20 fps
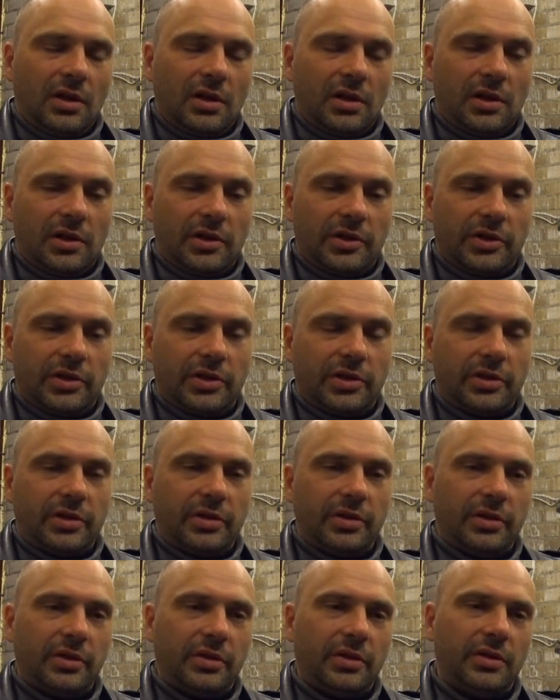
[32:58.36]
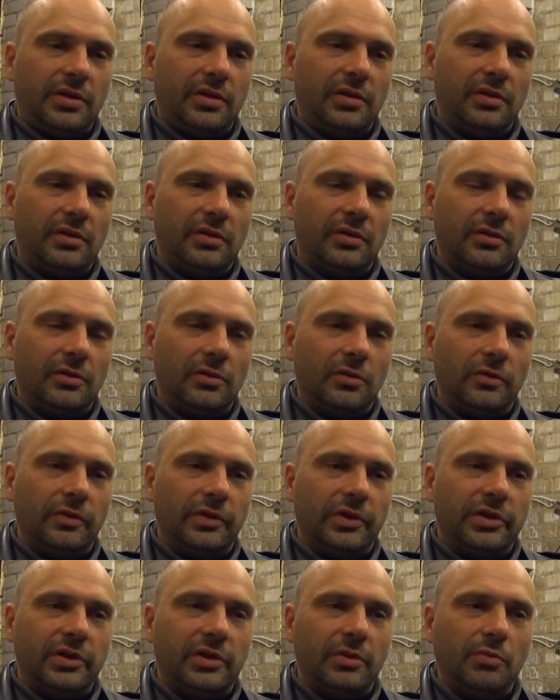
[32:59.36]
As
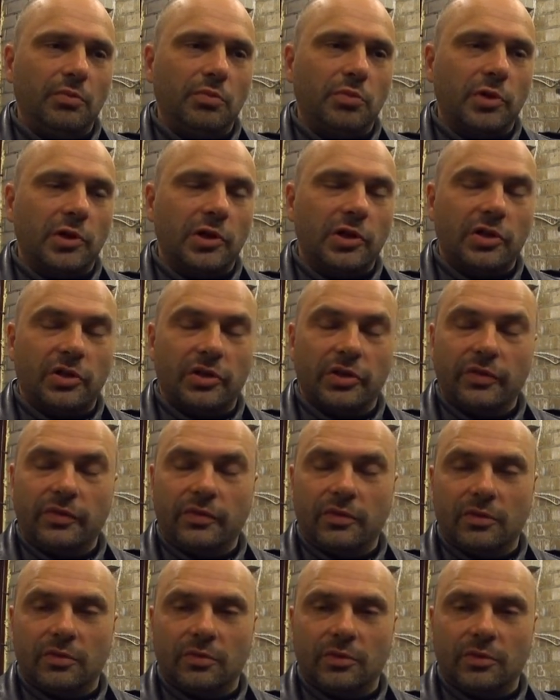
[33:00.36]
always, impressions from,